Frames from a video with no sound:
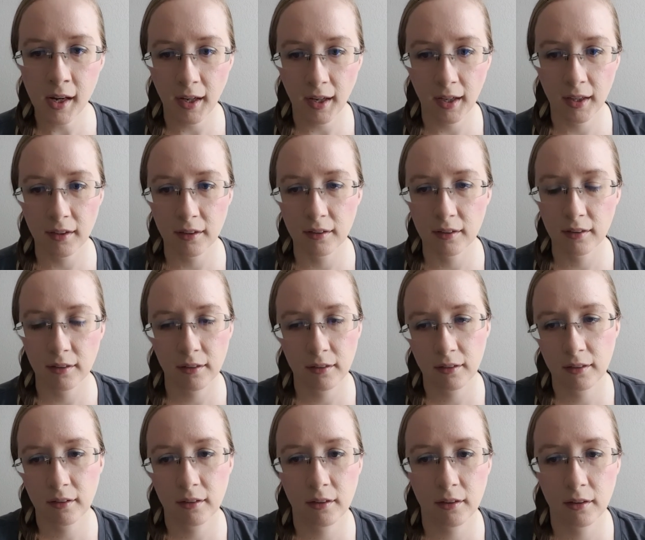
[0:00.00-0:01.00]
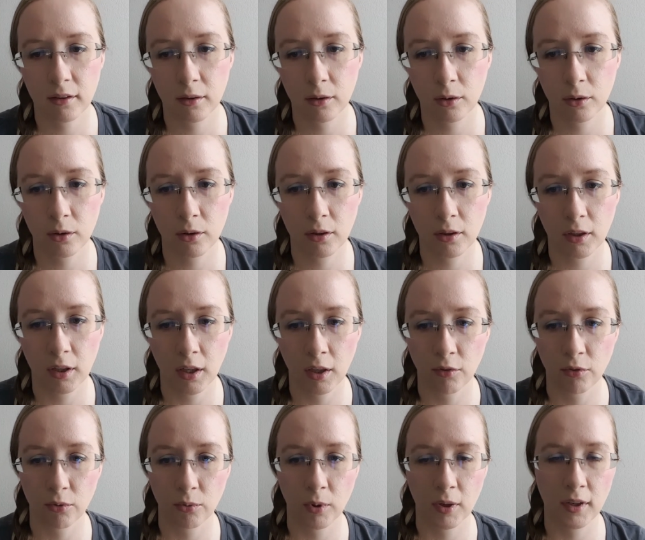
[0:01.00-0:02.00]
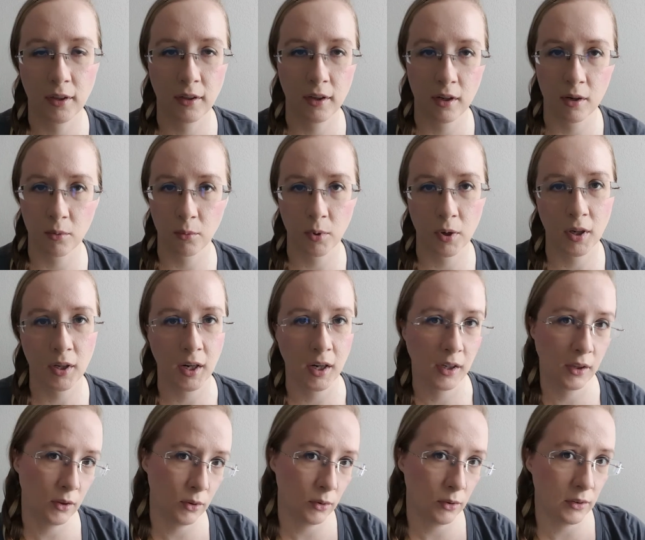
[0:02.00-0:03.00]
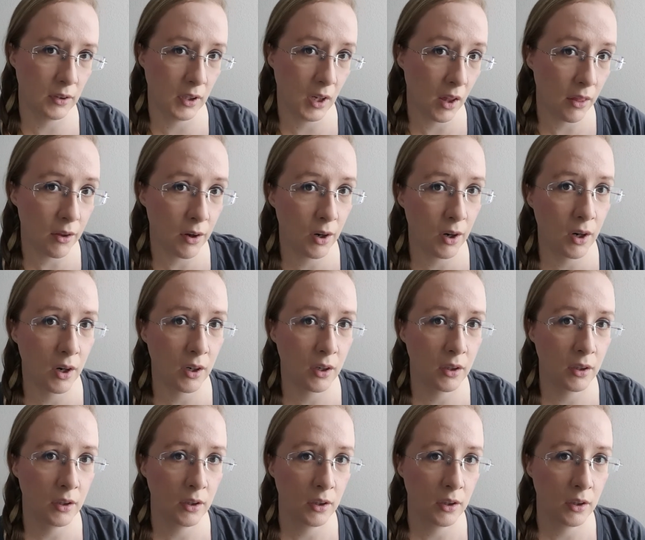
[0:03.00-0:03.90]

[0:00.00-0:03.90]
And if one didn't work, I used the other.